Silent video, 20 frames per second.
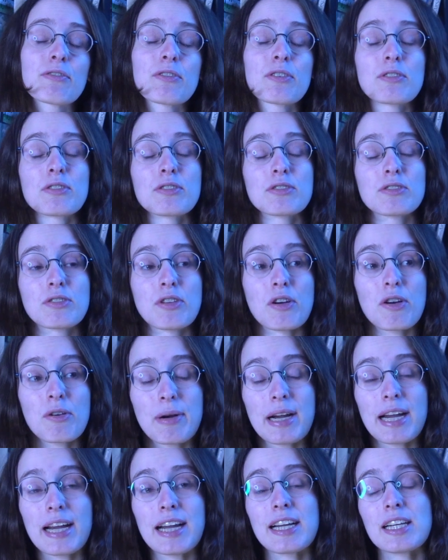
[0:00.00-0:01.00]
for the
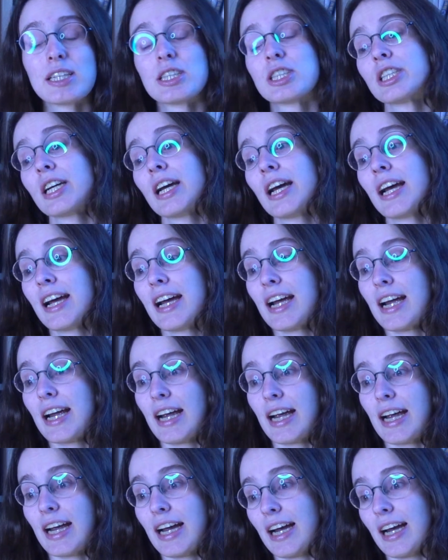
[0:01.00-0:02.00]
storage
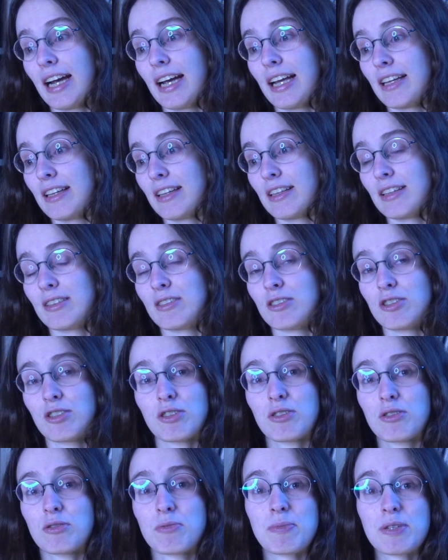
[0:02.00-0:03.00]
and
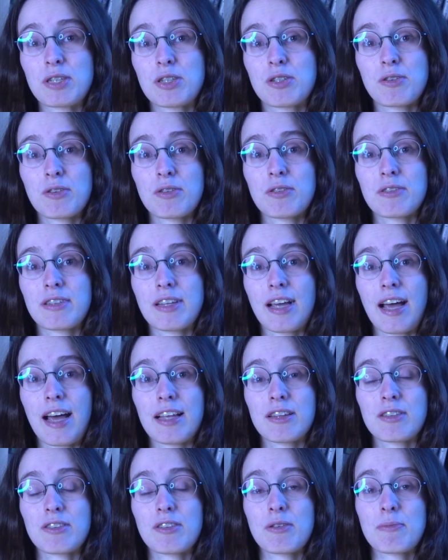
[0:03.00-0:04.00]
just to be sure
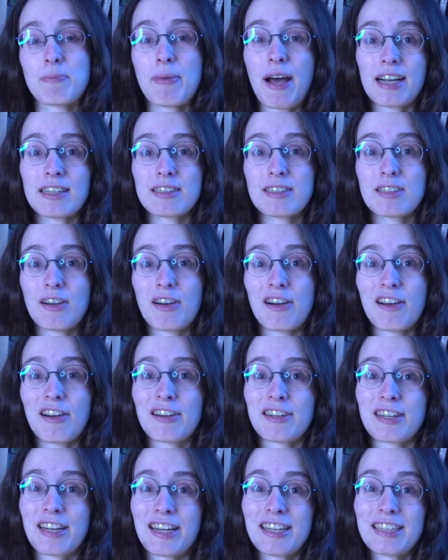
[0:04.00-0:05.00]
that the
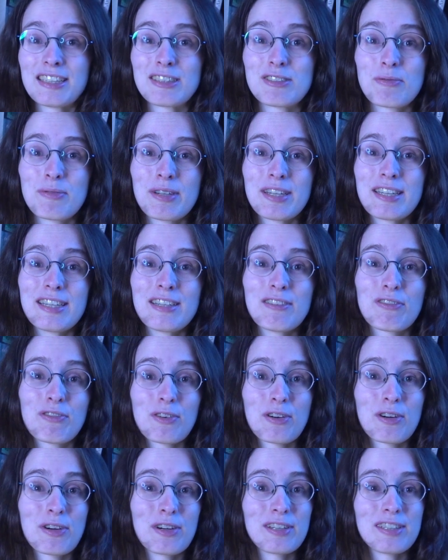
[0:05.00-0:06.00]
backyard is ready
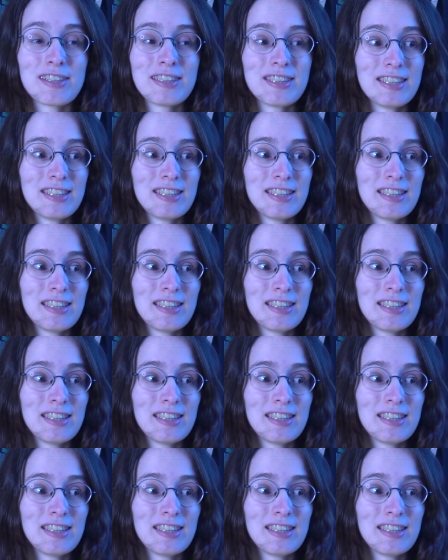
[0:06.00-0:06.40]
for